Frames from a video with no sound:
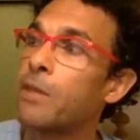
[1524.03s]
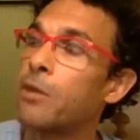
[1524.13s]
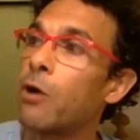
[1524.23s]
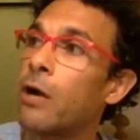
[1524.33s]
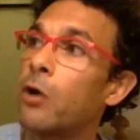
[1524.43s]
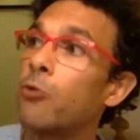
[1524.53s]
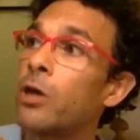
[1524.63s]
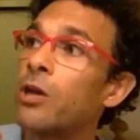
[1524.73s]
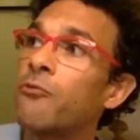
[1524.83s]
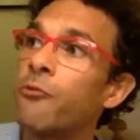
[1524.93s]
are
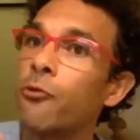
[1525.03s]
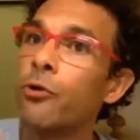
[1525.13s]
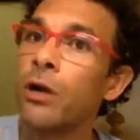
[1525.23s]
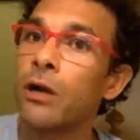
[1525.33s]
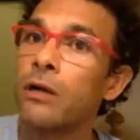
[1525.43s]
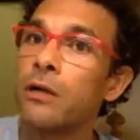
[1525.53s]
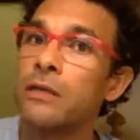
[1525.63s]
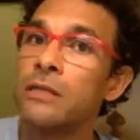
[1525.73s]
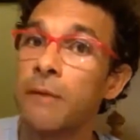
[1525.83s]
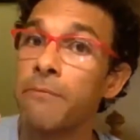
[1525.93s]
looking for
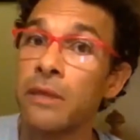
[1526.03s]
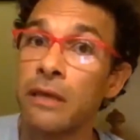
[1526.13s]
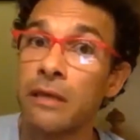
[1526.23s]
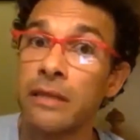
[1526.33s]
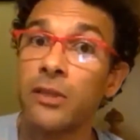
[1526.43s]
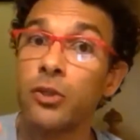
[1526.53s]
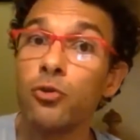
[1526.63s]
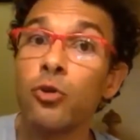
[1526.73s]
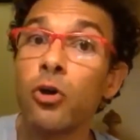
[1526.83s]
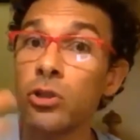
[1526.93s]
something that
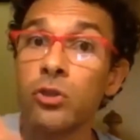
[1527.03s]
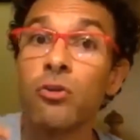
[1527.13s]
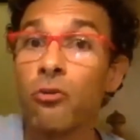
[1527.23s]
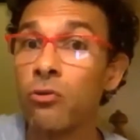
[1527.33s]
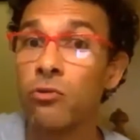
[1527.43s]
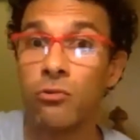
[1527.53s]
you don't know,